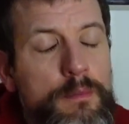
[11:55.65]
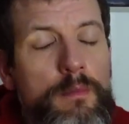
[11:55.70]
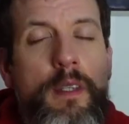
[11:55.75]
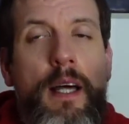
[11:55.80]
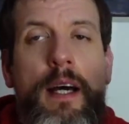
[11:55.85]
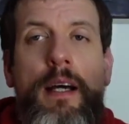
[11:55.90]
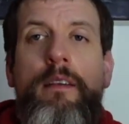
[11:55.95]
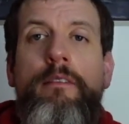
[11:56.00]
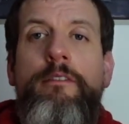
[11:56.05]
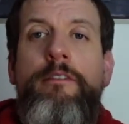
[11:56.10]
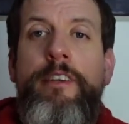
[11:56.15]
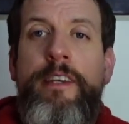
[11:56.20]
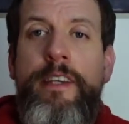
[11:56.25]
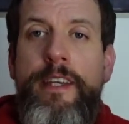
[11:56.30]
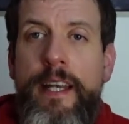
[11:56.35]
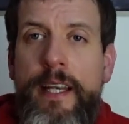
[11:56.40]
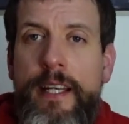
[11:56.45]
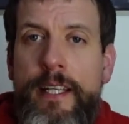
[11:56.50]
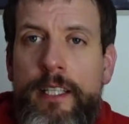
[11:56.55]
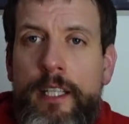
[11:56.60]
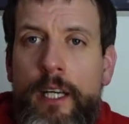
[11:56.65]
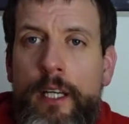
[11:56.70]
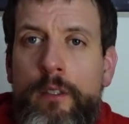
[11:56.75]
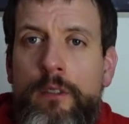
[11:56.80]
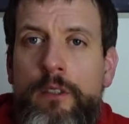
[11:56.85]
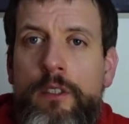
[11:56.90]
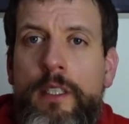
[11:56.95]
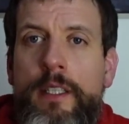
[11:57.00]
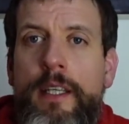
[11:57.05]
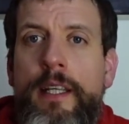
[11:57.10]
that vanillic
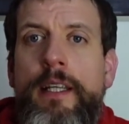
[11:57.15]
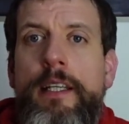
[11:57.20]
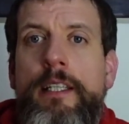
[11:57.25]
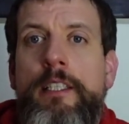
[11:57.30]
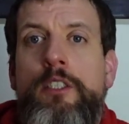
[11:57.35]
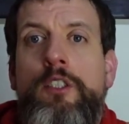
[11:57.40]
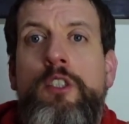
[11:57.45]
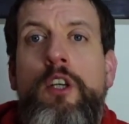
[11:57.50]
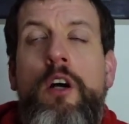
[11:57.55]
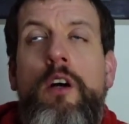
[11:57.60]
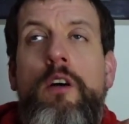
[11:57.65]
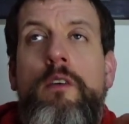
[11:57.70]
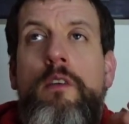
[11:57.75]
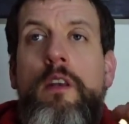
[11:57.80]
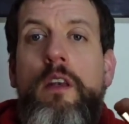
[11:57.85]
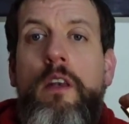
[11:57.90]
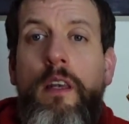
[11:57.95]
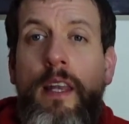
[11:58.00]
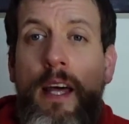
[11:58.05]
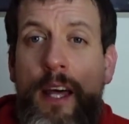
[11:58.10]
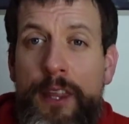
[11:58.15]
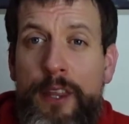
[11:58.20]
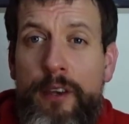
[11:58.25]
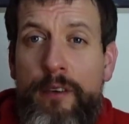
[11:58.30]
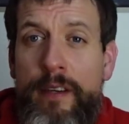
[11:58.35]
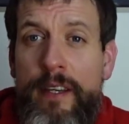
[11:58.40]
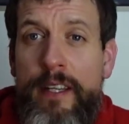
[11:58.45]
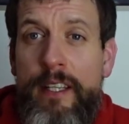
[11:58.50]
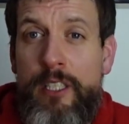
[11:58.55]
notes in it. It's got leather in